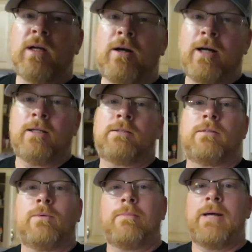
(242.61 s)
All right,
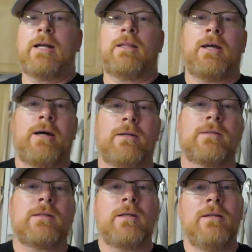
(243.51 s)
so we're back at the
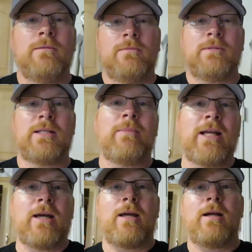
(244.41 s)
house.
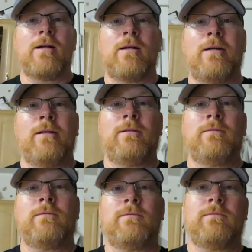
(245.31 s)
Somebody got a haircut,
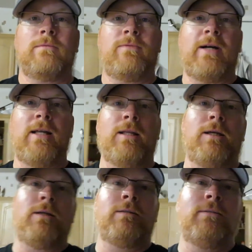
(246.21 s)

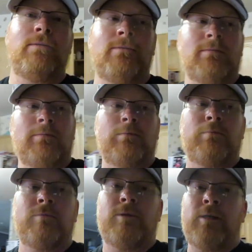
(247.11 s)
finally.
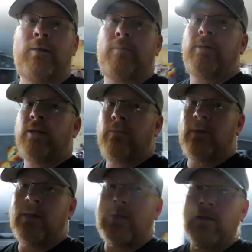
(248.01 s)
Um, but
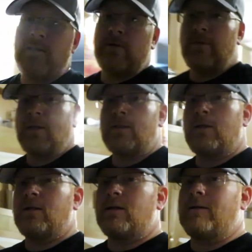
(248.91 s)
what does he do after he gets a
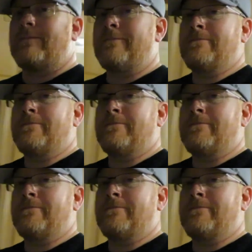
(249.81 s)
haircut?